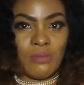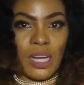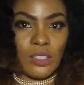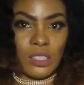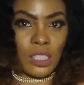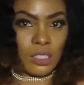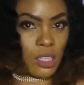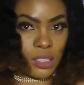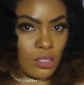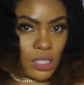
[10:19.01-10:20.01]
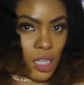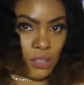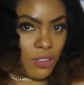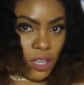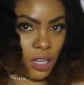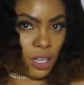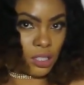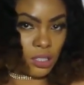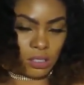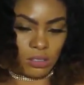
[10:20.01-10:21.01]
But I don't like fair
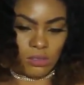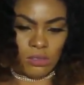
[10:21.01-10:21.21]
guys.